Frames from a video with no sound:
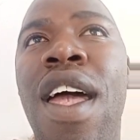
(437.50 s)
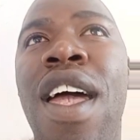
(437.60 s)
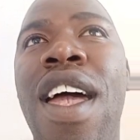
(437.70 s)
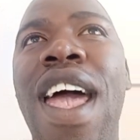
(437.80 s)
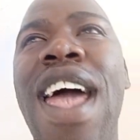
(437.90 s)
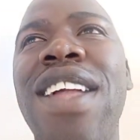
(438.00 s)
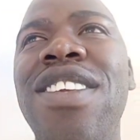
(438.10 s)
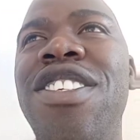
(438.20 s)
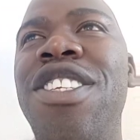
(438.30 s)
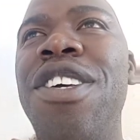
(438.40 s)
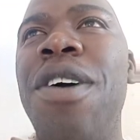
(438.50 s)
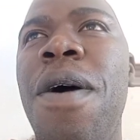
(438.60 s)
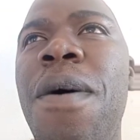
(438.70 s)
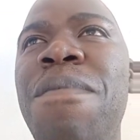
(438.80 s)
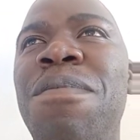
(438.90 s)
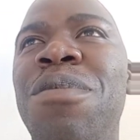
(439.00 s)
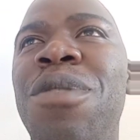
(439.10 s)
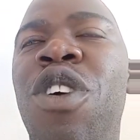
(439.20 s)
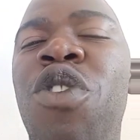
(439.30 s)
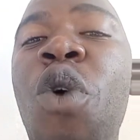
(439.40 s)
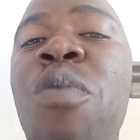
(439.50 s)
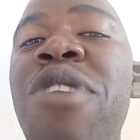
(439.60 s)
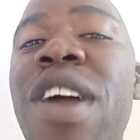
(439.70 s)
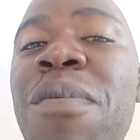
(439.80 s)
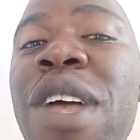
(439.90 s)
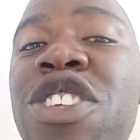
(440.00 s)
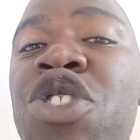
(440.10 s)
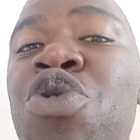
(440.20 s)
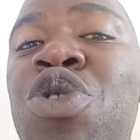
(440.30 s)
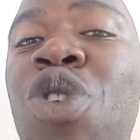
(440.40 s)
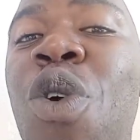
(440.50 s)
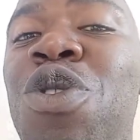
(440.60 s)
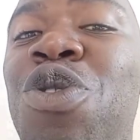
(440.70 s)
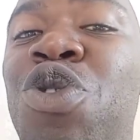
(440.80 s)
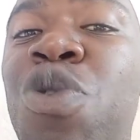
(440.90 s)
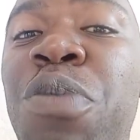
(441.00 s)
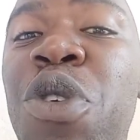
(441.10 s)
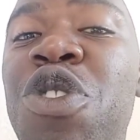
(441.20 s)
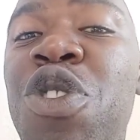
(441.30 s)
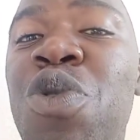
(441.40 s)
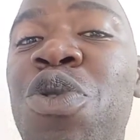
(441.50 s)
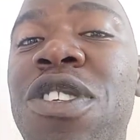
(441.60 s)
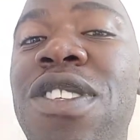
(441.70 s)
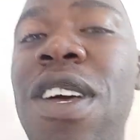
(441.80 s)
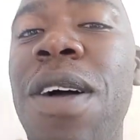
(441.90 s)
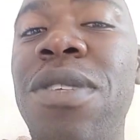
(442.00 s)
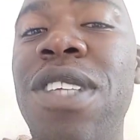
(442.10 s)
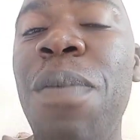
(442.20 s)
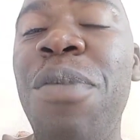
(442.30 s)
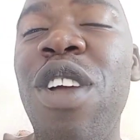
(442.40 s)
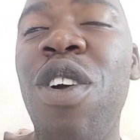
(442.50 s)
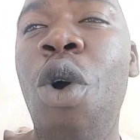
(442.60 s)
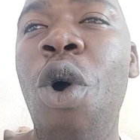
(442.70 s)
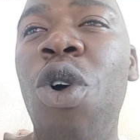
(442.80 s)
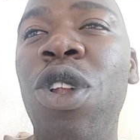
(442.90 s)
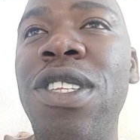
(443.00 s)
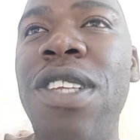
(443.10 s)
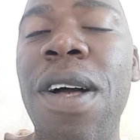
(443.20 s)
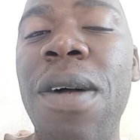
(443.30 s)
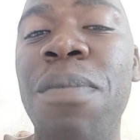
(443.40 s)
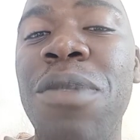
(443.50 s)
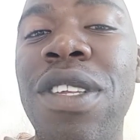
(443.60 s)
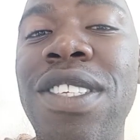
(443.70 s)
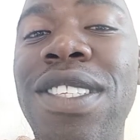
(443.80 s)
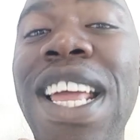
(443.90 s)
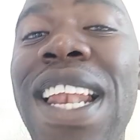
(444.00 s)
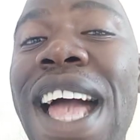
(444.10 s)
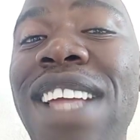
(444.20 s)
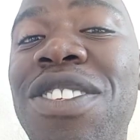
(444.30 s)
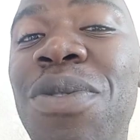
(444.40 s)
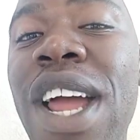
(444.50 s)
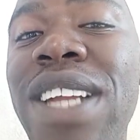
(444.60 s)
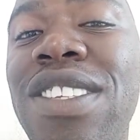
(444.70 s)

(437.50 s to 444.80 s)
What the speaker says: And chromium is used also to produce something called stellites, right?